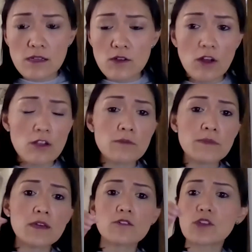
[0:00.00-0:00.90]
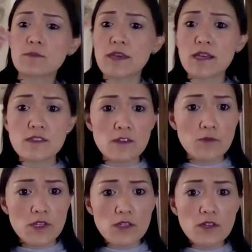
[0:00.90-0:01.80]
Colombia or some cases in
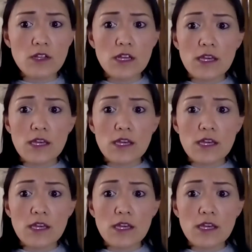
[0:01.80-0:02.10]
Brazil,